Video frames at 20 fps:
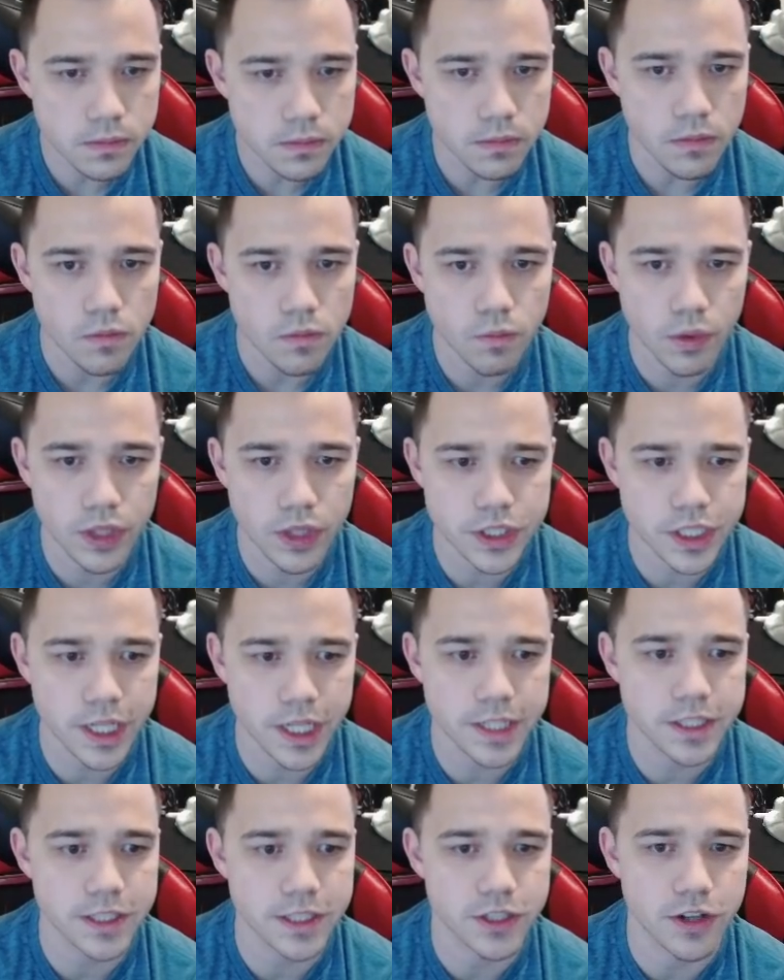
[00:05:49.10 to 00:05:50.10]
But in this
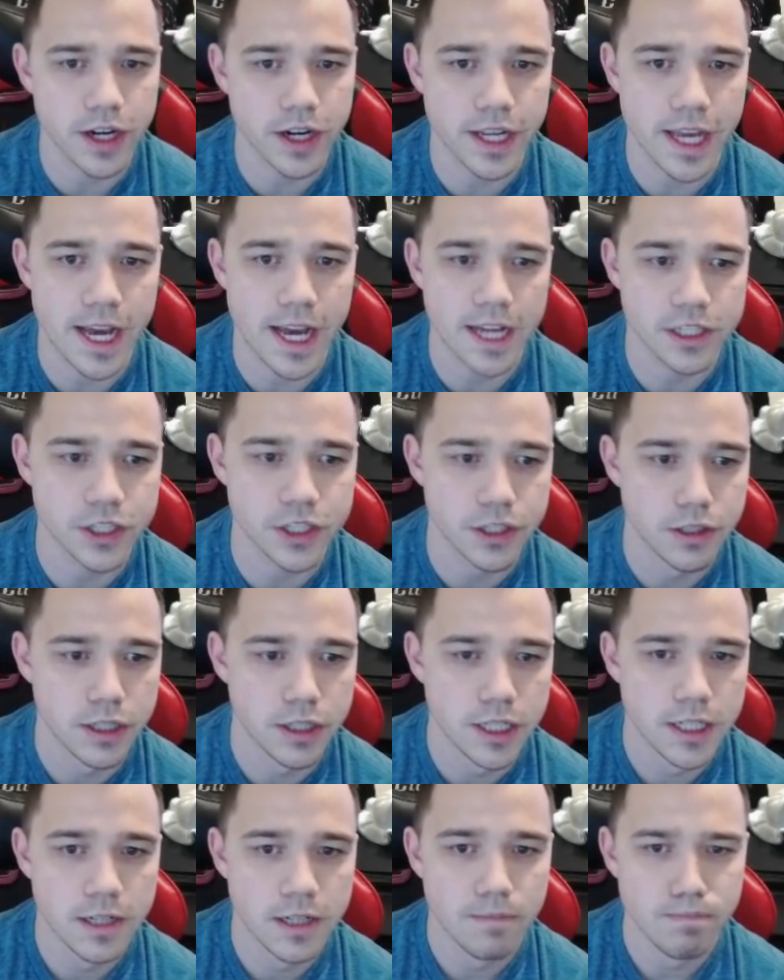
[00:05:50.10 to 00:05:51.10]
case, they try and catch
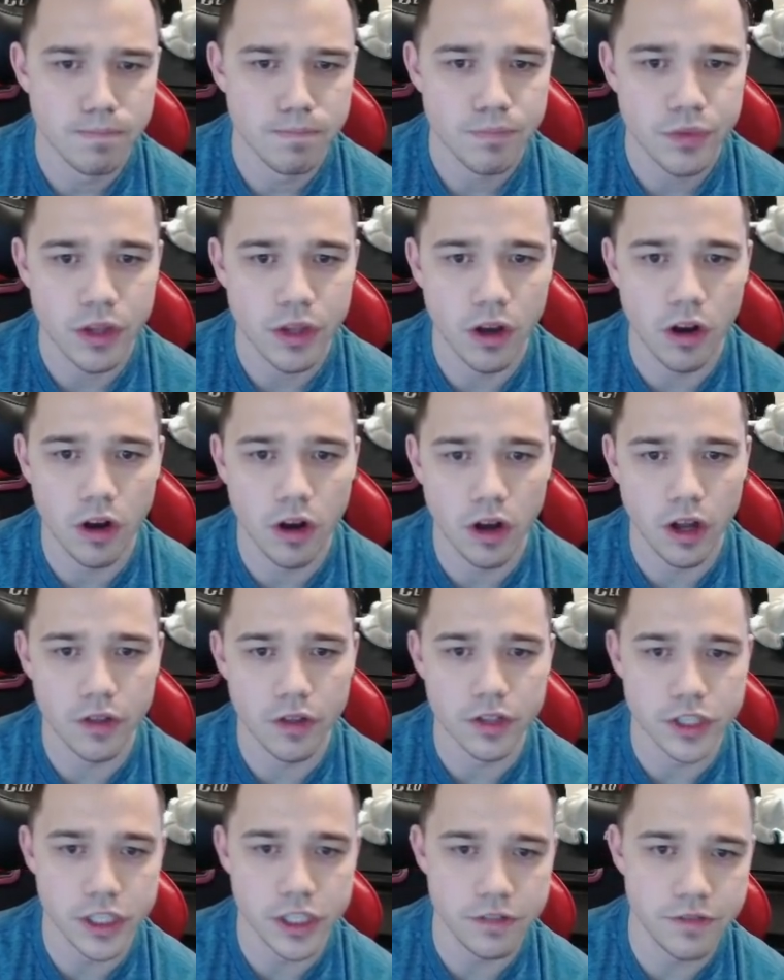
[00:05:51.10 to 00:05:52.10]
on
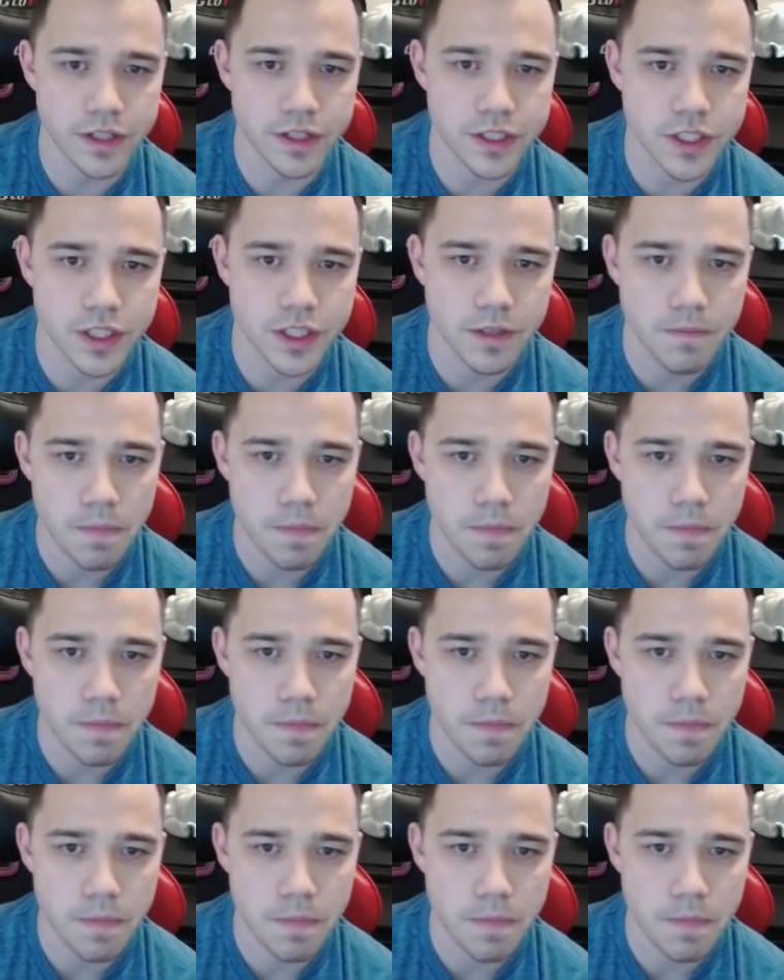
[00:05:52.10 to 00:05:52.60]
the G-Fisk,